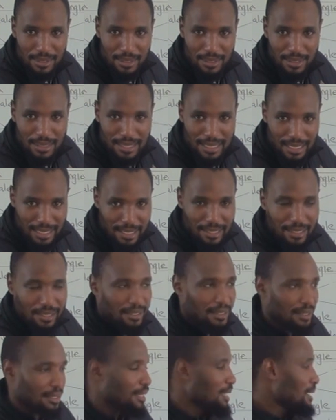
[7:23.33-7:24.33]

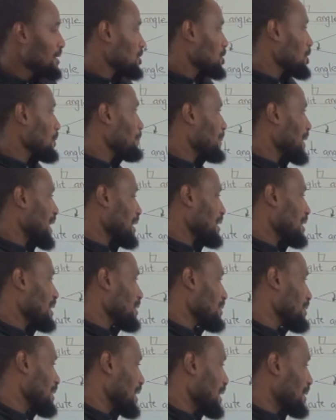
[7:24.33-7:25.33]
Good. So
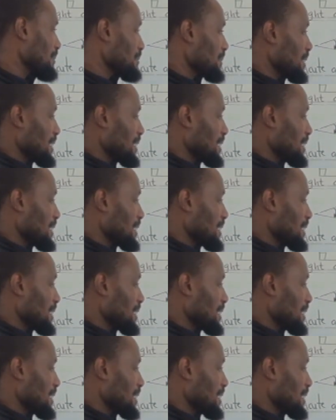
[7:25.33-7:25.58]
parallelogram is